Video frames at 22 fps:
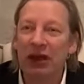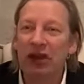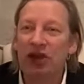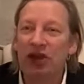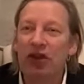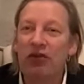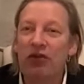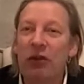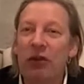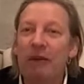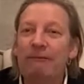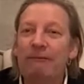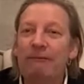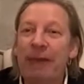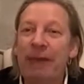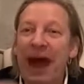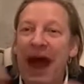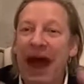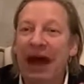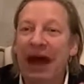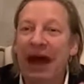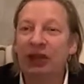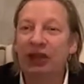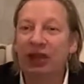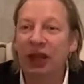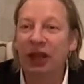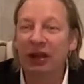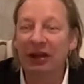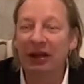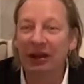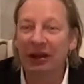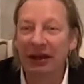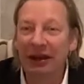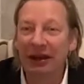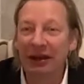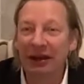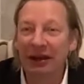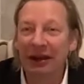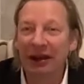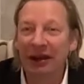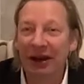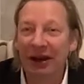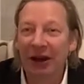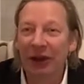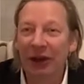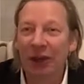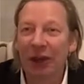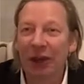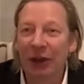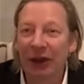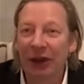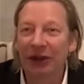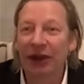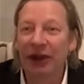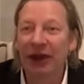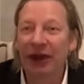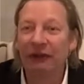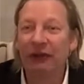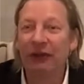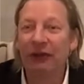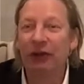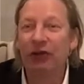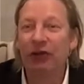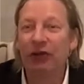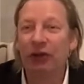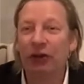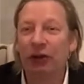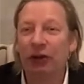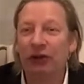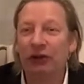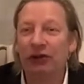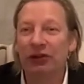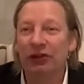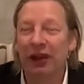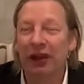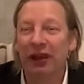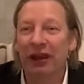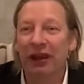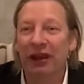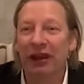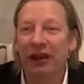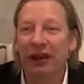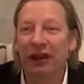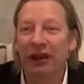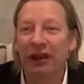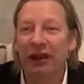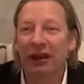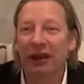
You imagine what that future looks like.